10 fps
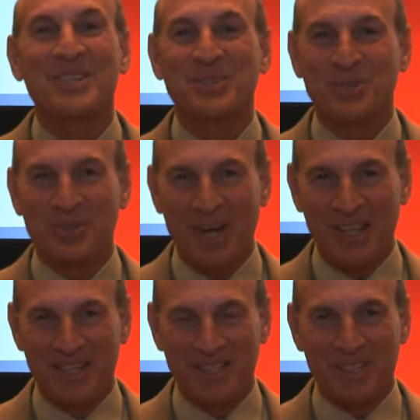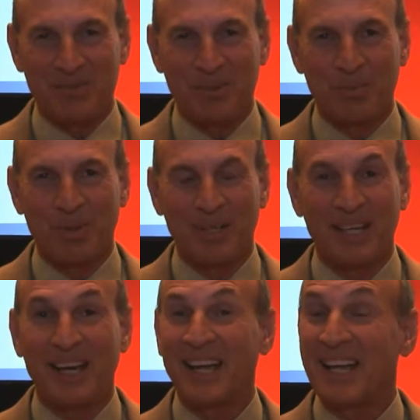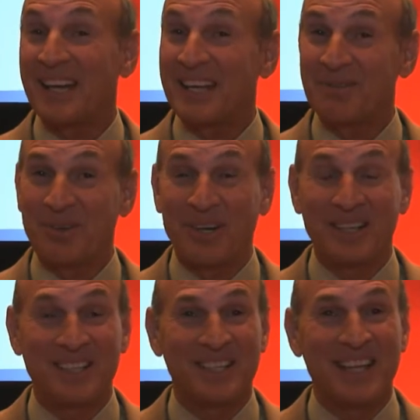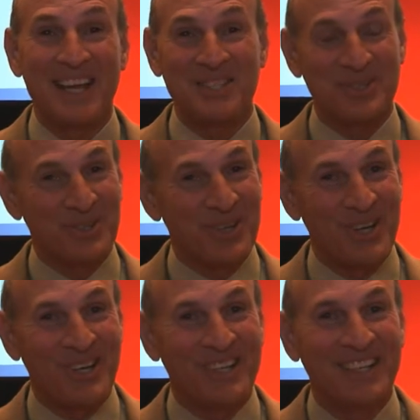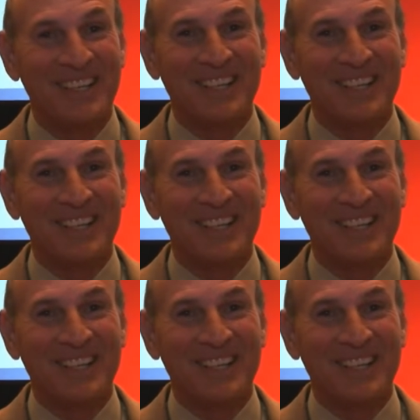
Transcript: So try this silver bullet. And I got to give credit to the National Guard,